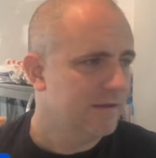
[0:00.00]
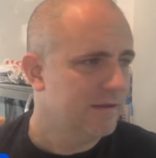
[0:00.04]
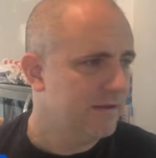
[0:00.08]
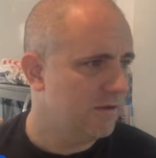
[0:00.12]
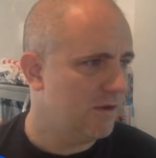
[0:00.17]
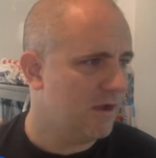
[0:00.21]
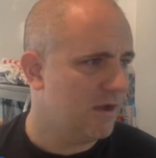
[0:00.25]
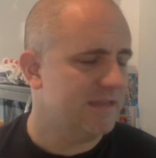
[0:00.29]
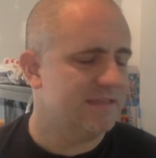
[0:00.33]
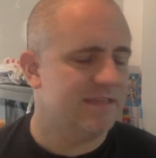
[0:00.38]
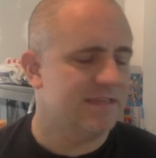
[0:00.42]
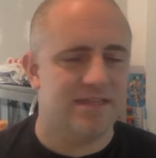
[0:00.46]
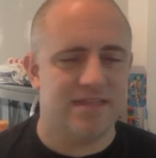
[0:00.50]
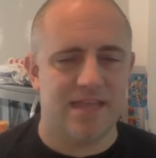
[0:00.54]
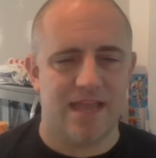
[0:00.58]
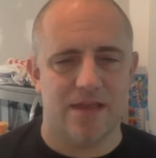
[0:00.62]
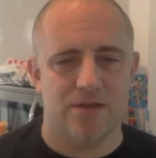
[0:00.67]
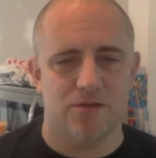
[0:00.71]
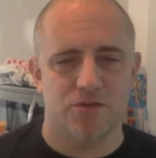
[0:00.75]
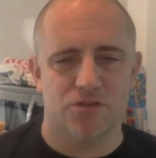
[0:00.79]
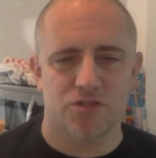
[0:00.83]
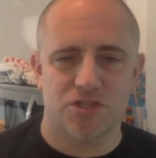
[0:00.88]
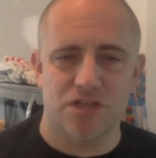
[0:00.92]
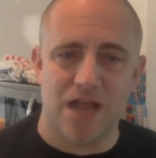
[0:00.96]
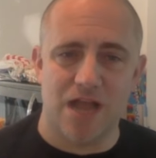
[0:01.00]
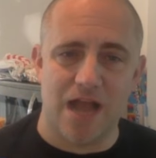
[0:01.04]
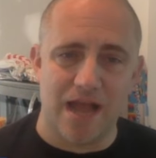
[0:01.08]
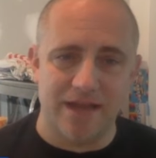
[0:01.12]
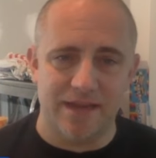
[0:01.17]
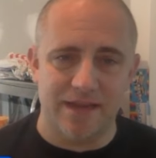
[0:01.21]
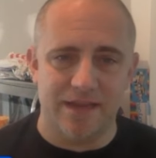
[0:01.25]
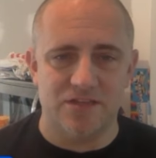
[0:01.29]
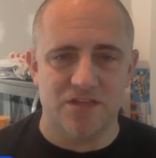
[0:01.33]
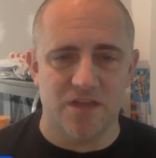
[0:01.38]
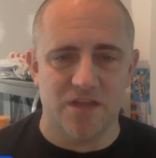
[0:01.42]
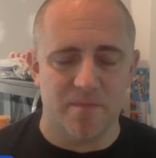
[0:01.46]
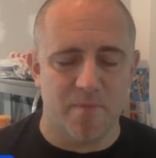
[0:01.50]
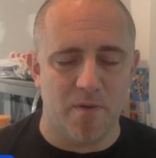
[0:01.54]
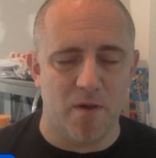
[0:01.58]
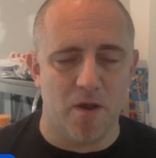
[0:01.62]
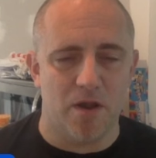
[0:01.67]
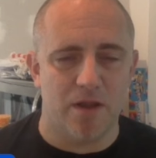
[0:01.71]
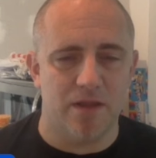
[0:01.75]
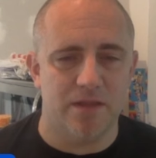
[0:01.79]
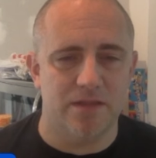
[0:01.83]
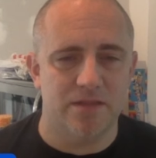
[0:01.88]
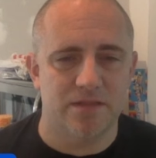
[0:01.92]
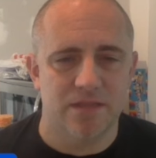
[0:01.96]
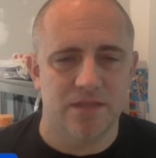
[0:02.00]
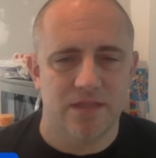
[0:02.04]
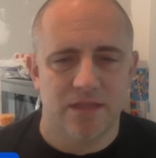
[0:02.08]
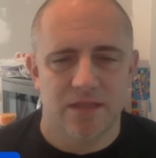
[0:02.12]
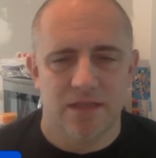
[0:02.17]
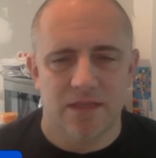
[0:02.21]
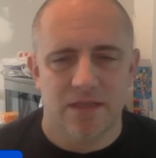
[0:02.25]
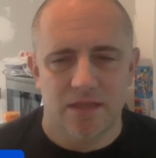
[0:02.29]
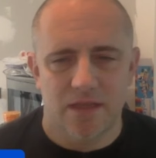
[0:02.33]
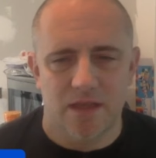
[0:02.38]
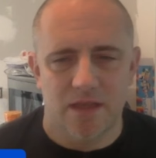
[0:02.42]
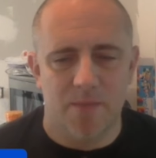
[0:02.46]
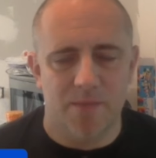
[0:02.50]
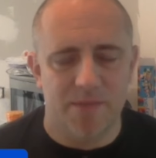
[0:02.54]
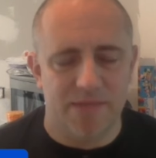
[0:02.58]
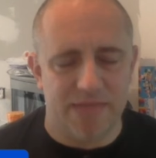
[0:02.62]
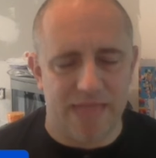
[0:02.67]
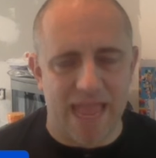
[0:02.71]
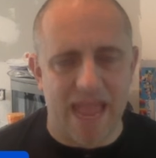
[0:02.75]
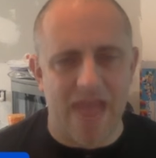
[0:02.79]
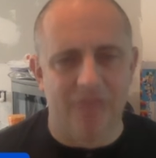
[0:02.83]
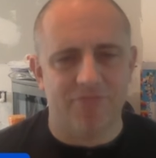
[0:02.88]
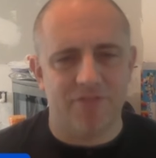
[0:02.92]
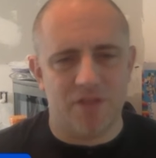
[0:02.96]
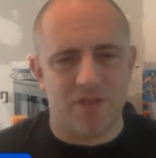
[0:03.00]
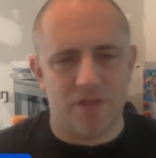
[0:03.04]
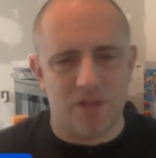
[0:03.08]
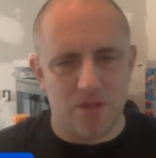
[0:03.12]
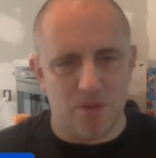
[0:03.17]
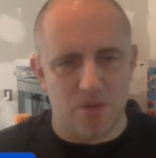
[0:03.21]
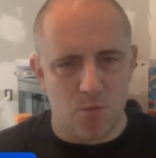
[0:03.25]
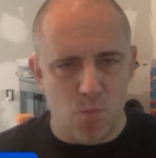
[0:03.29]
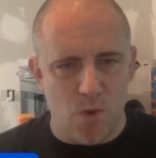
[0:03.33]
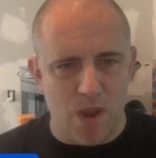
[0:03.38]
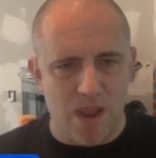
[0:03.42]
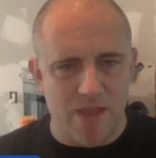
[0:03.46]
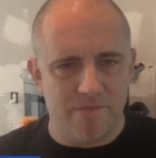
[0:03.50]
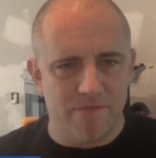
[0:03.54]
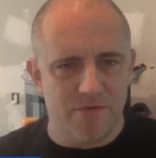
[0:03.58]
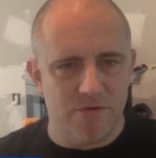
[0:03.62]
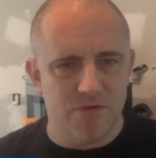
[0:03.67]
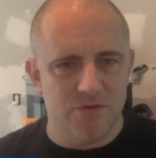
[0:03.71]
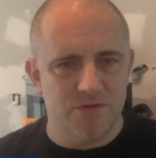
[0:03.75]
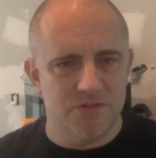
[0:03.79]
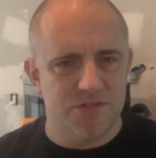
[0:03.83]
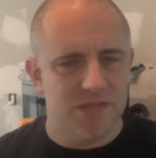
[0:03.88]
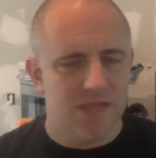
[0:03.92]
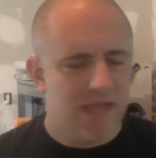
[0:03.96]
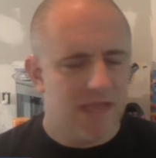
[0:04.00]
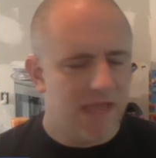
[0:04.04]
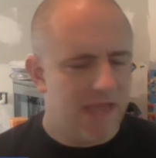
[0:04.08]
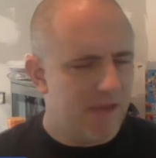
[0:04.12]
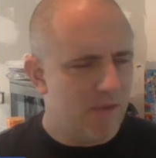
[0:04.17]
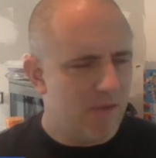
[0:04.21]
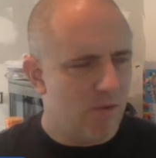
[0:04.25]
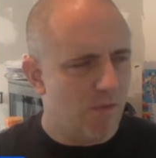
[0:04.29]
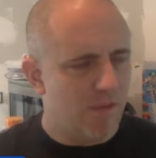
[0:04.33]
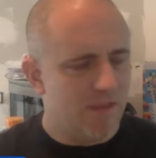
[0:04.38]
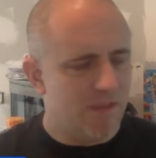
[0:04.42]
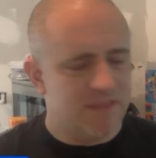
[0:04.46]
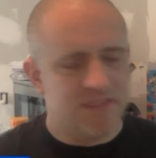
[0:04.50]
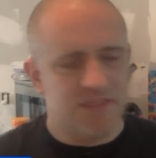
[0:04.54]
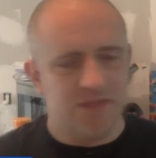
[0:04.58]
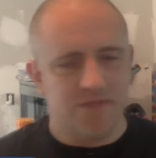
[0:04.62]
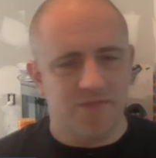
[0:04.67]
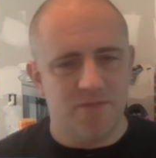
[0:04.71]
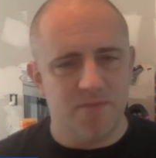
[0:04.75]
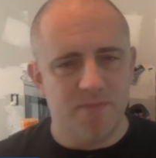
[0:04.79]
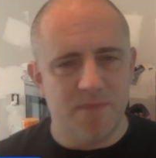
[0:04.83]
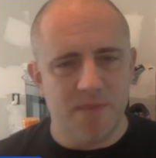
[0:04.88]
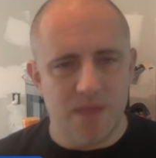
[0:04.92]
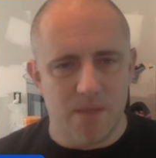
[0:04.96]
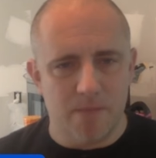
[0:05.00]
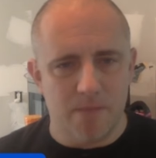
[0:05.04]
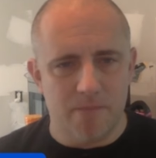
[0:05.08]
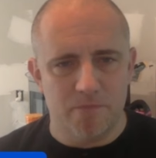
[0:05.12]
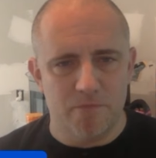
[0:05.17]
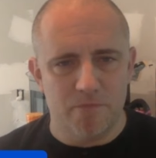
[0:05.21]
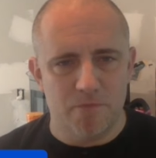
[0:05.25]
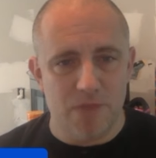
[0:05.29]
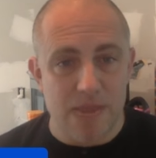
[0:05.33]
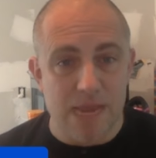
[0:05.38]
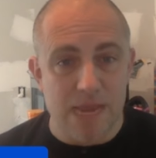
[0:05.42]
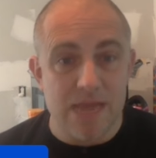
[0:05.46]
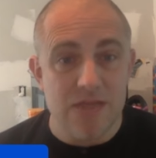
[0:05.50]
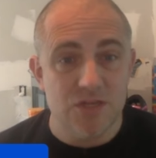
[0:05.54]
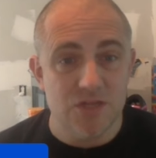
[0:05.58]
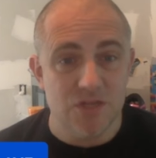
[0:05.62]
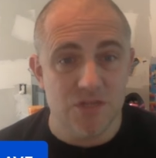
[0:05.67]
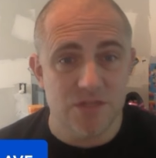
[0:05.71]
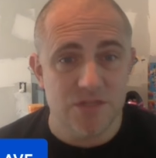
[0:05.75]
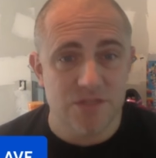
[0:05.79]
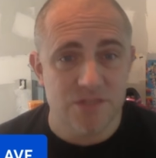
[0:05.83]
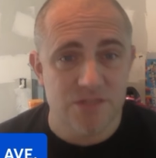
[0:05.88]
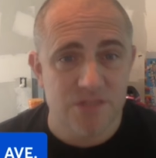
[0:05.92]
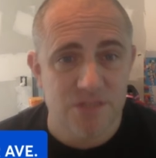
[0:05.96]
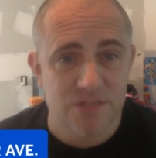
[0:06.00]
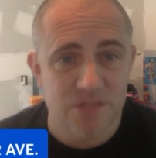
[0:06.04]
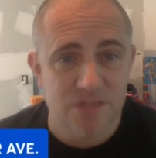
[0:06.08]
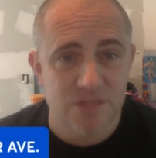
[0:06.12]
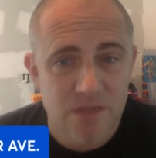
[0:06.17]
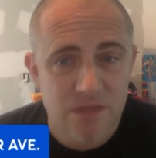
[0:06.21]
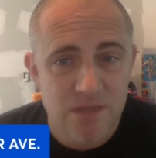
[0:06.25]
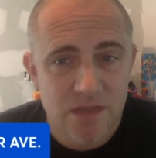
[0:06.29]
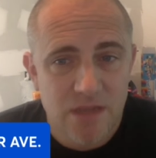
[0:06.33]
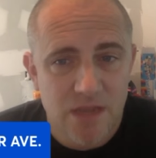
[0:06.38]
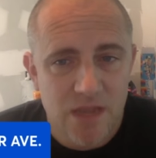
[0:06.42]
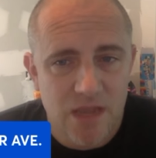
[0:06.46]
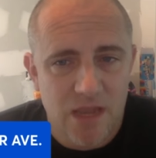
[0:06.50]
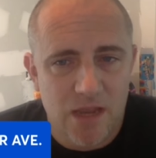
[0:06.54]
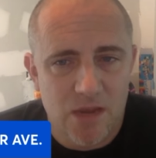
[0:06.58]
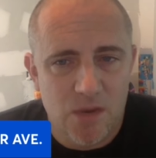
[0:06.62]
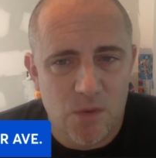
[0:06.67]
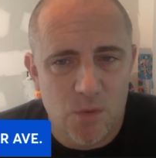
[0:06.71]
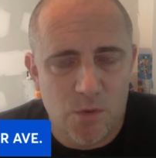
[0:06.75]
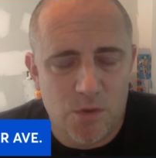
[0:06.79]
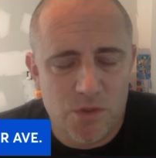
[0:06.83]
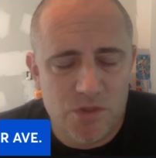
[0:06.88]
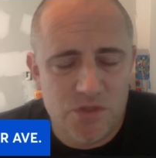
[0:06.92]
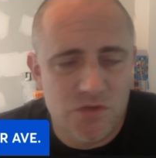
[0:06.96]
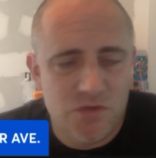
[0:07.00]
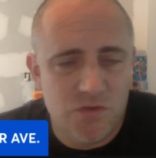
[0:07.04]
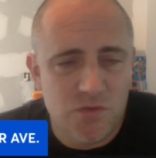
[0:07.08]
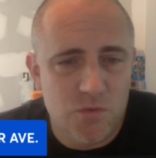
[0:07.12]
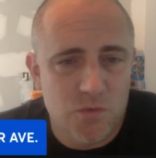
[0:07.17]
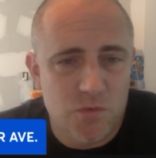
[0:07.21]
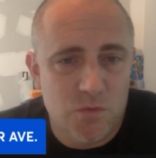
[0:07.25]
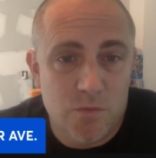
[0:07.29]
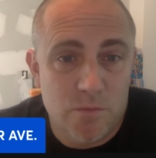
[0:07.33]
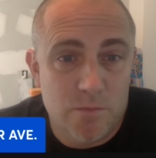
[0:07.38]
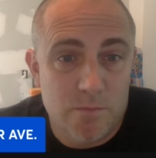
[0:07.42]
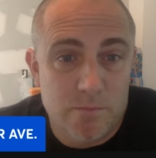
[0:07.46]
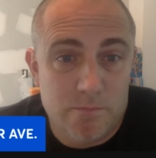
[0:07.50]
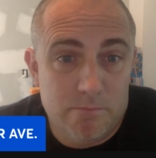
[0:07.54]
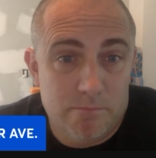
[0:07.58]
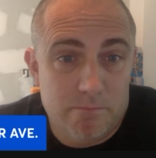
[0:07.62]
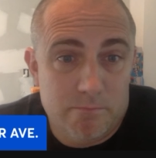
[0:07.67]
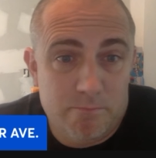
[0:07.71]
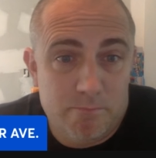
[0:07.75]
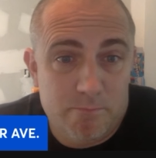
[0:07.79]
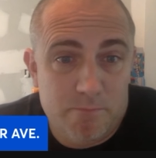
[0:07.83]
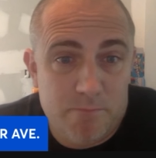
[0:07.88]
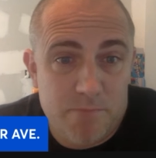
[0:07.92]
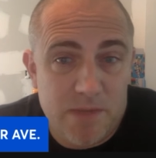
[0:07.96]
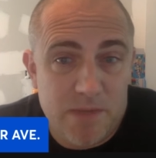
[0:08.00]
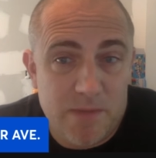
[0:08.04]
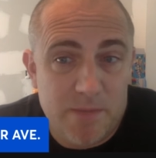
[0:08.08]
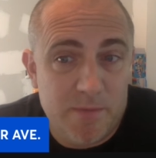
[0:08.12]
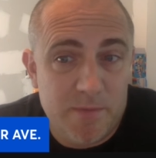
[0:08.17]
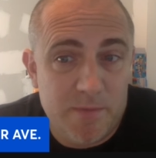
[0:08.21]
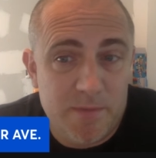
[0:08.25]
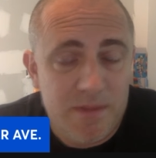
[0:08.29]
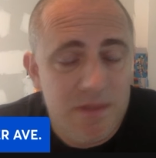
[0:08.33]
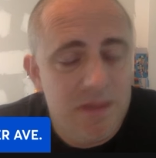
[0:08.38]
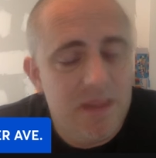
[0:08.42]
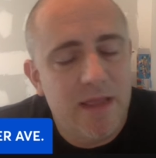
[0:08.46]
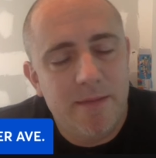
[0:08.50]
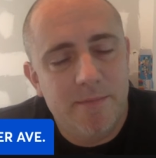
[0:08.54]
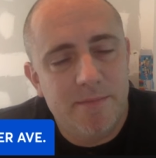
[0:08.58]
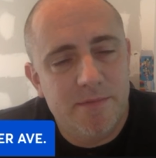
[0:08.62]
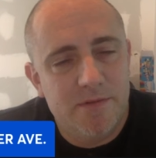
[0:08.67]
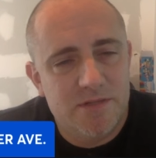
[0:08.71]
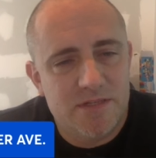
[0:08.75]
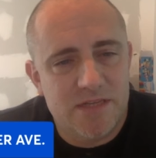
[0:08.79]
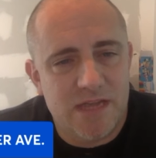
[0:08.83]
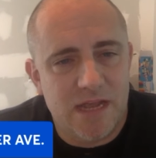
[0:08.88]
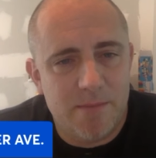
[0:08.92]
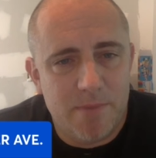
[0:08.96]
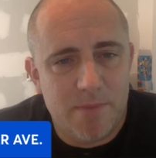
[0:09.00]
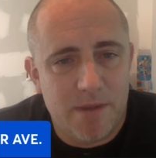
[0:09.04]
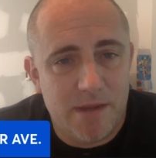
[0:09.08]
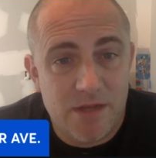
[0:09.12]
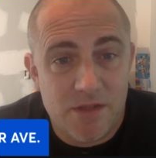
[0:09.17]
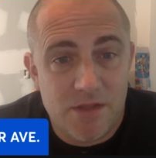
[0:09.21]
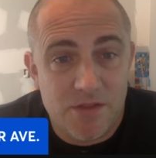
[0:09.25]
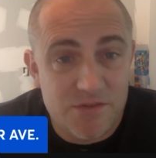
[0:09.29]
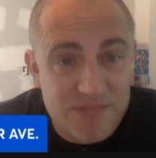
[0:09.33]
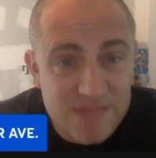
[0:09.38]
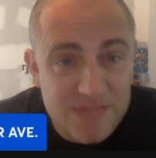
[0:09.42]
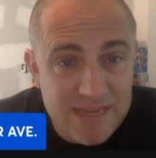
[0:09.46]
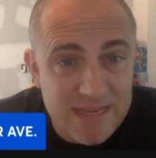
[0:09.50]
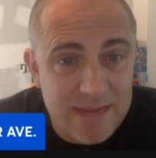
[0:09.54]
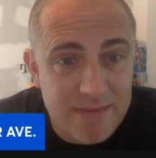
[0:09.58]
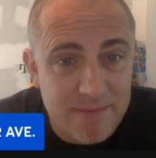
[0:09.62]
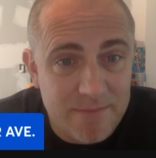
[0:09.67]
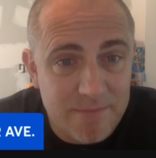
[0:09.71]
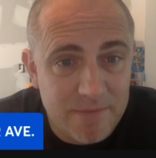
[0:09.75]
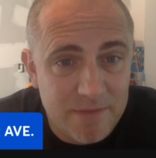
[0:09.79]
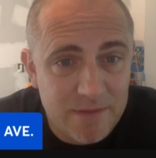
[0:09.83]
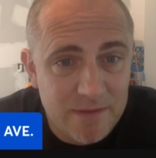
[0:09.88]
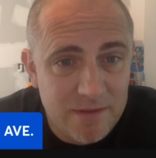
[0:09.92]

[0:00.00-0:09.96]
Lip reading: you know, guys like Tanner Scott, AJ Puck, and but they have to clear waivers and all that stuff to become free agents in order to be able to be claimed and signed by another team.